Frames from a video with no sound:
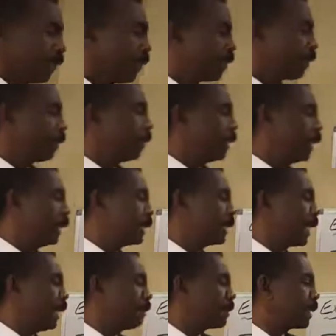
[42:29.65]
3
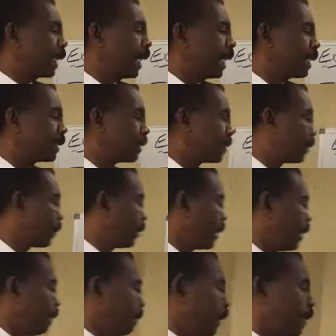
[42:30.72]
times x will
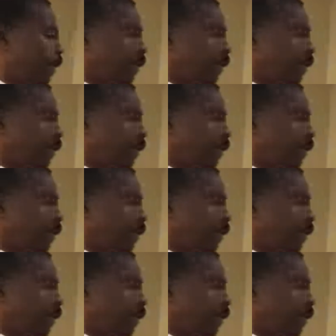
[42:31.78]
give me